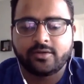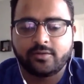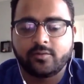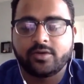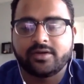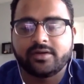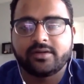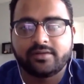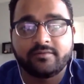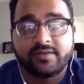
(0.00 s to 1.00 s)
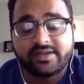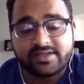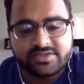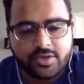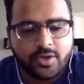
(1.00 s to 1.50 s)
or what were
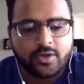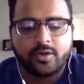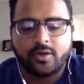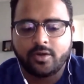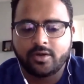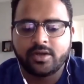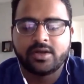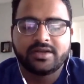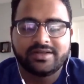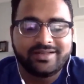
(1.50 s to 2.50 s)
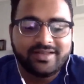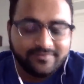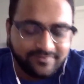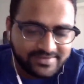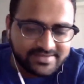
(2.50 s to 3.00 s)
they strong, or did they
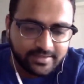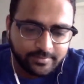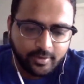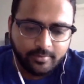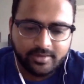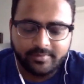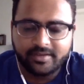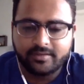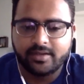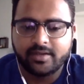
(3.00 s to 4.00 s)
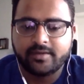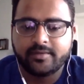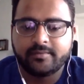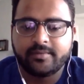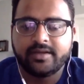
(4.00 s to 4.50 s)
face any problem
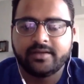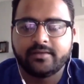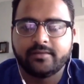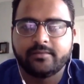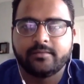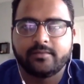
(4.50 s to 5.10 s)
in